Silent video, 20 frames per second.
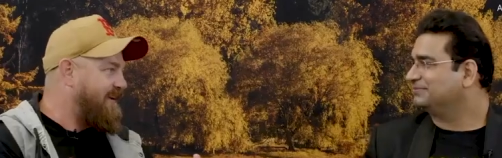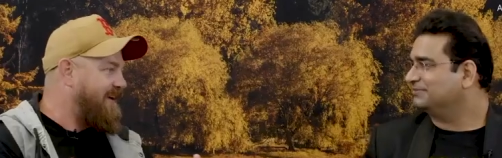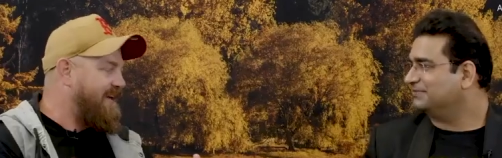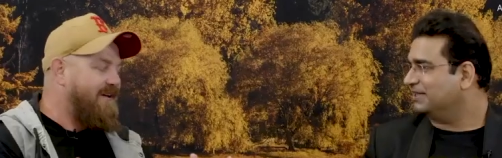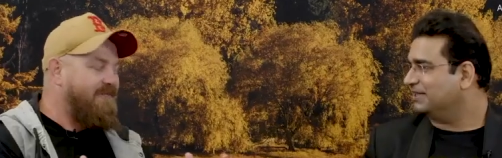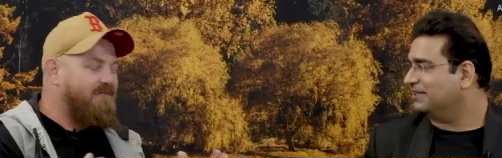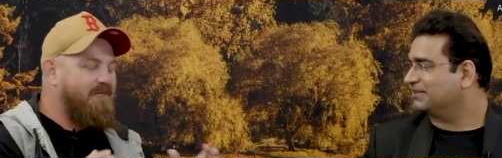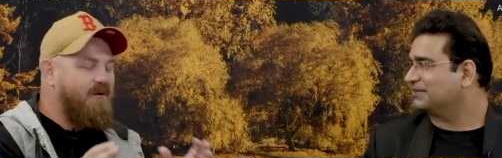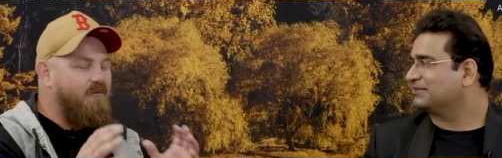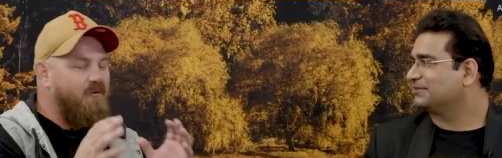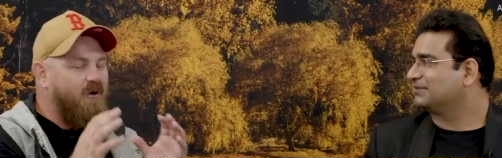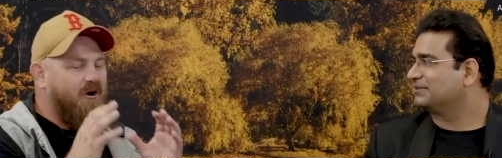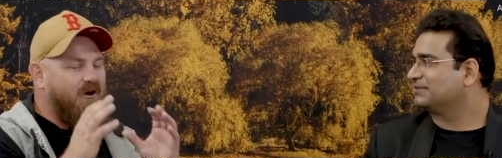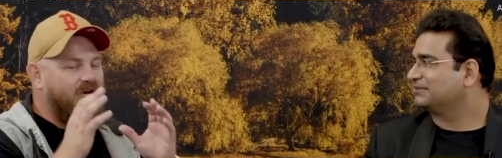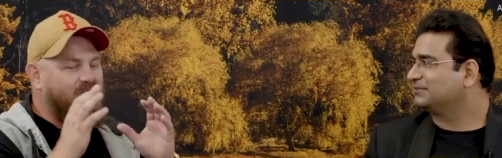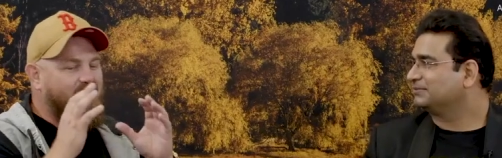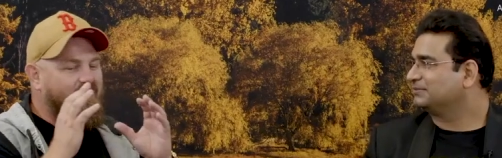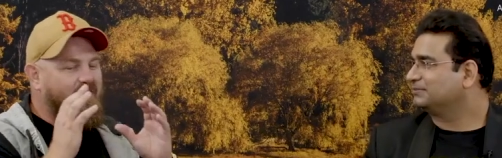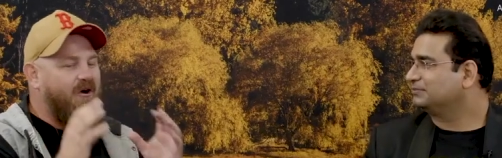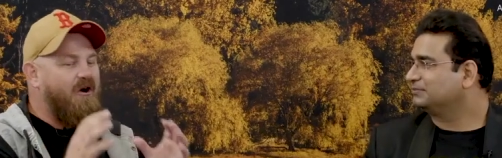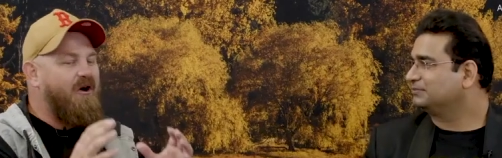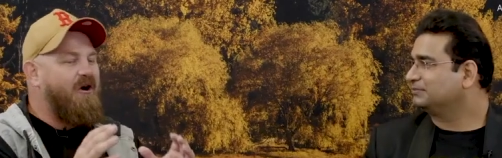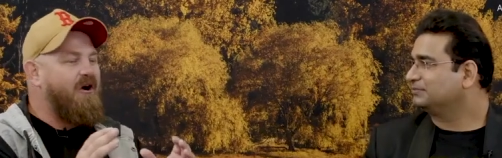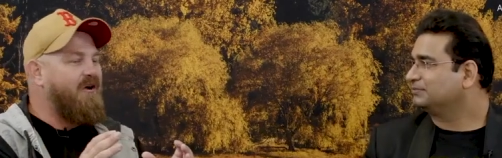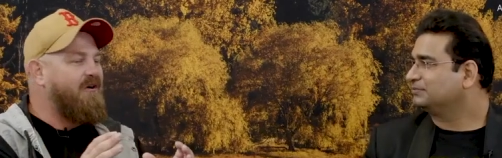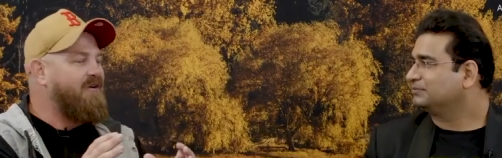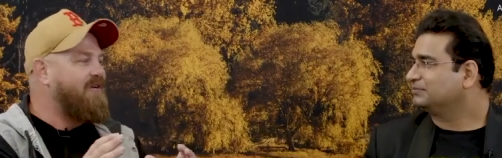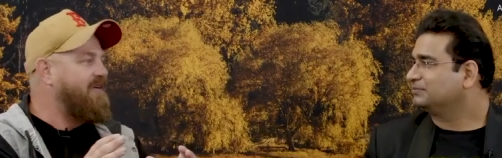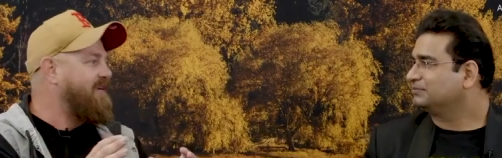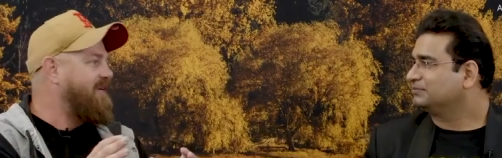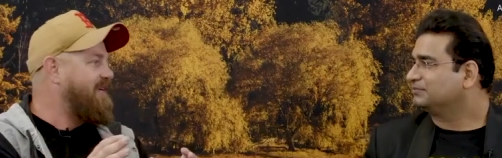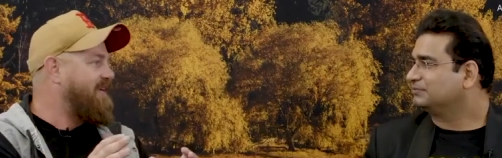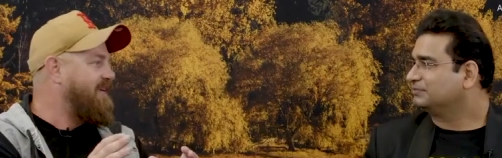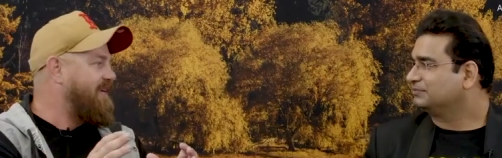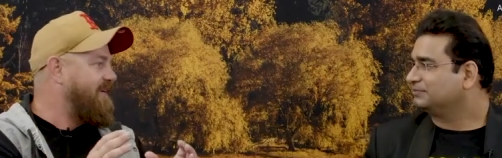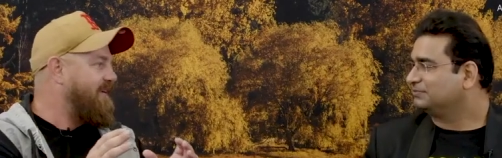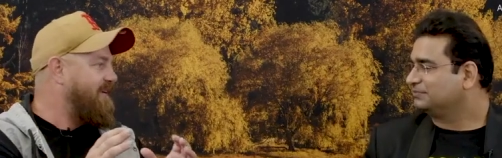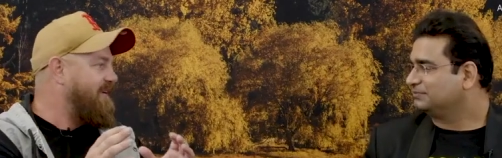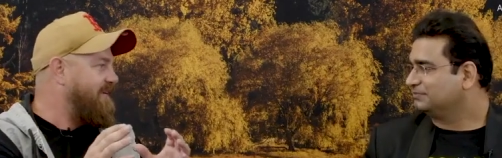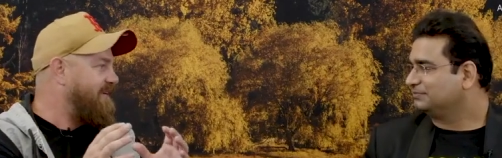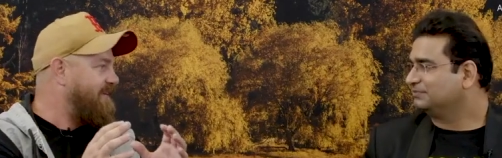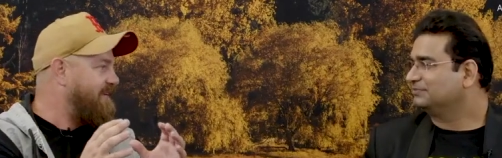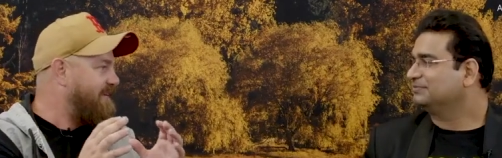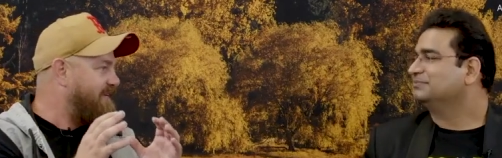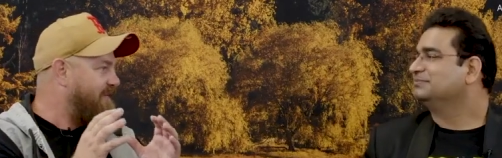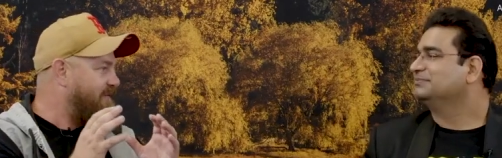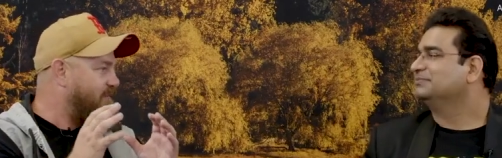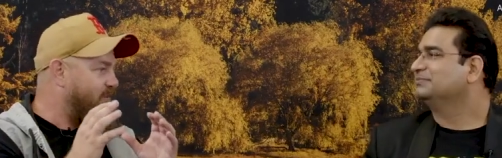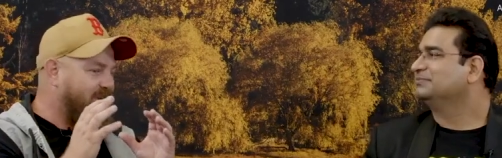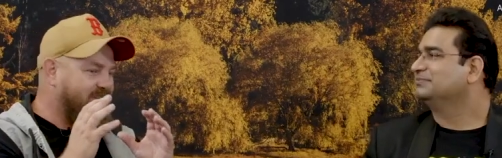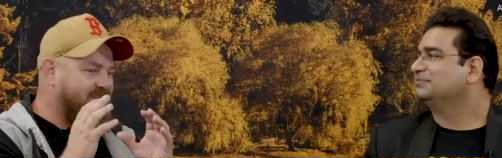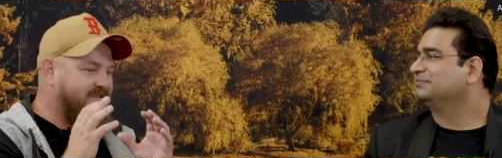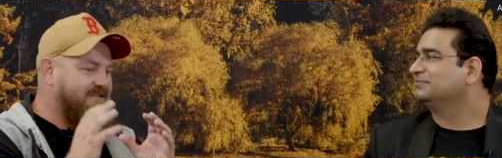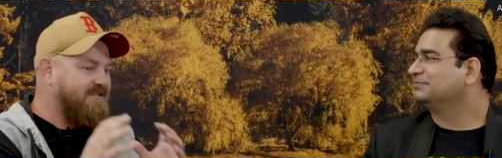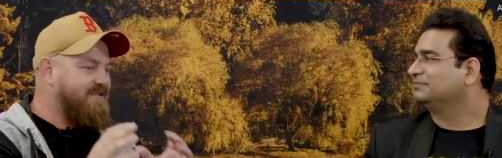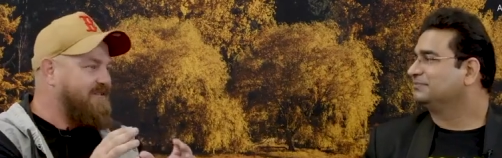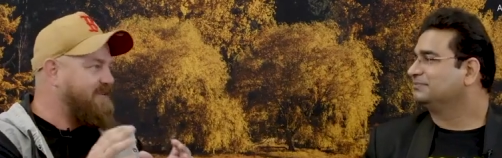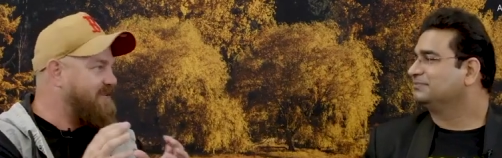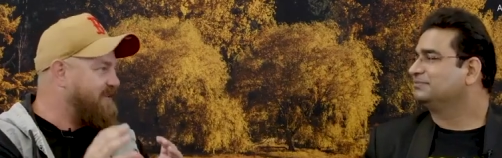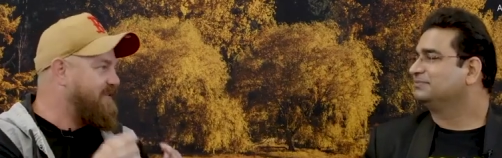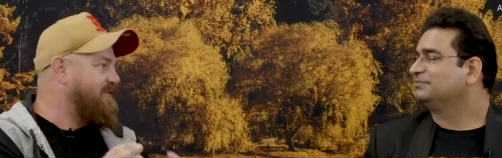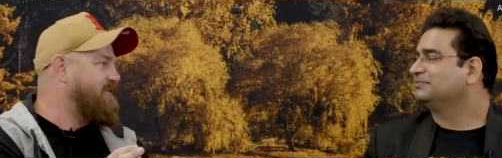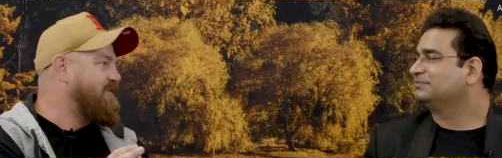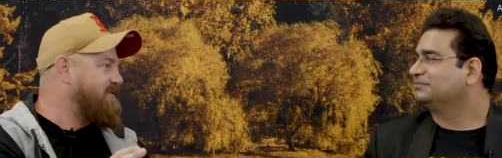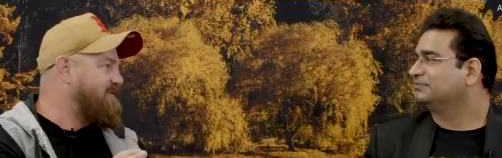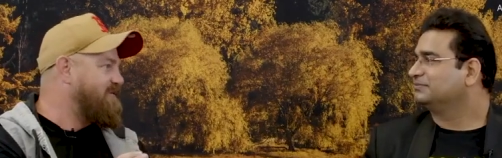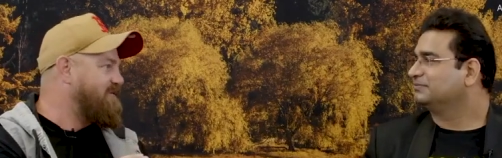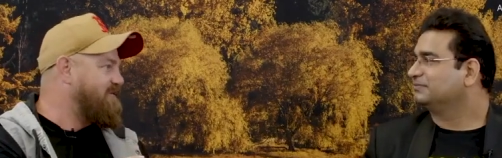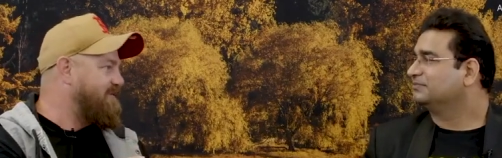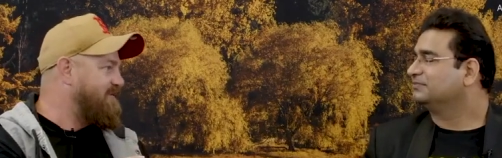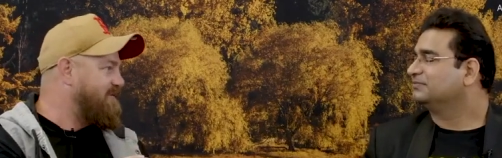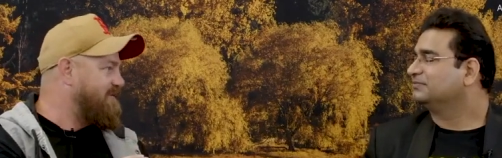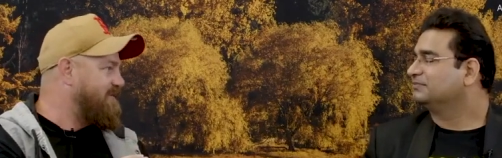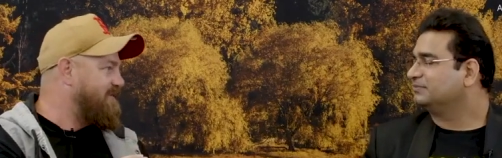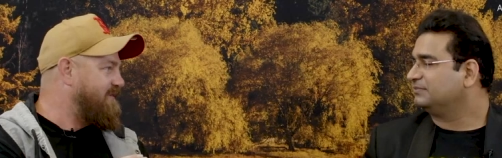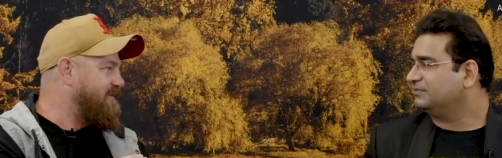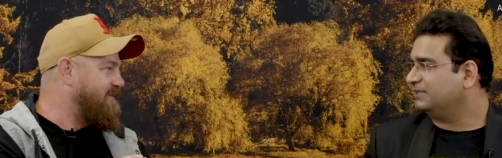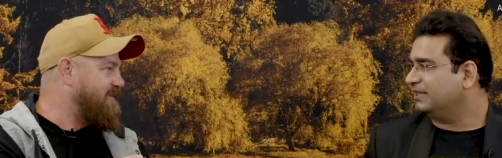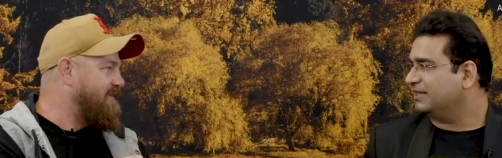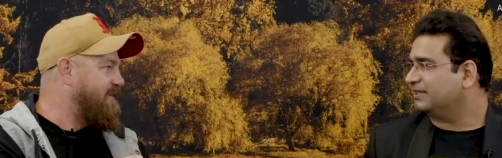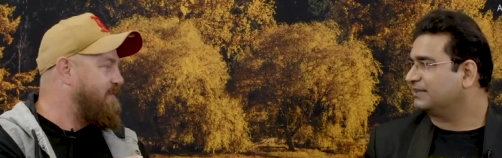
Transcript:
Speaker 1: Yes. But what God wants to use yeah.